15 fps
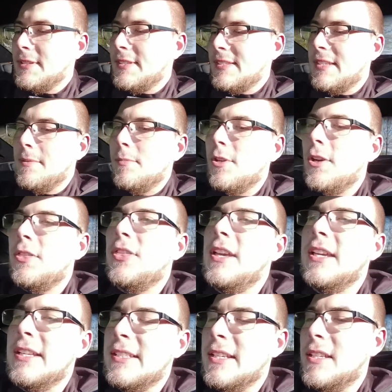Similar
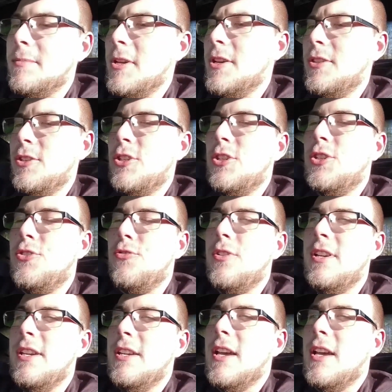thing it did to me on the street.